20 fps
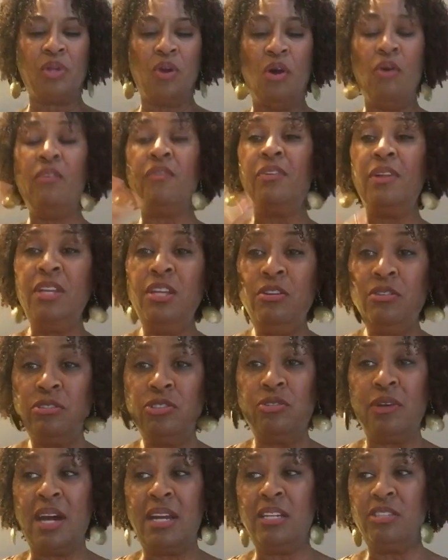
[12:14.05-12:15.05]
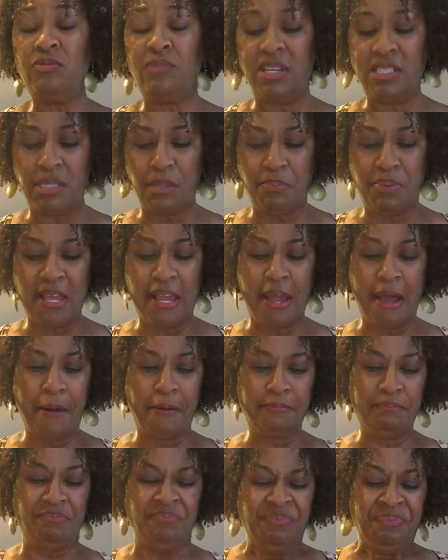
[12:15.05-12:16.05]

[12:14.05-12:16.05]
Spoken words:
Hopefully you'll try this recipe out.